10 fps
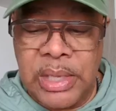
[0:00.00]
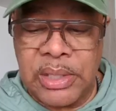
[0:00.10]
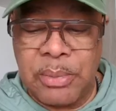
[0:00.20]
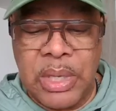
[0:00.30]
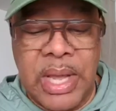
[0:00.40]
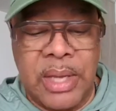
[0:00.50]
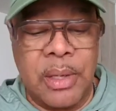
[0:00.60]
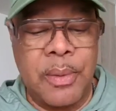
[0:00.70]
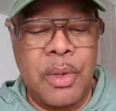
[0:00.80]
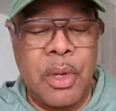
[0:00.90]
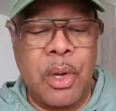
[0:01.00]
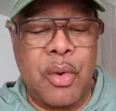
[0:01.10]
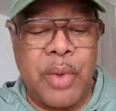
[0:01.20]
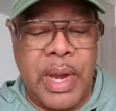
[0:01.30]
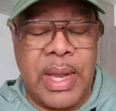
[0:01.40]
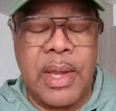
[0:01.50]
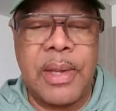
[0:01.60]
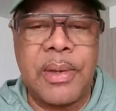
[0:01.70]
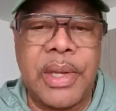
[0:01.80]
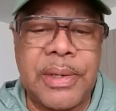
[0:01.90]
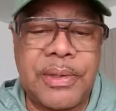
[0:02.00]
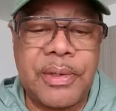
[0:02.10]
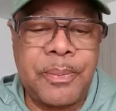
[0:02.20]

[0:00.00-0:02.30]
Malana Karanga, yes.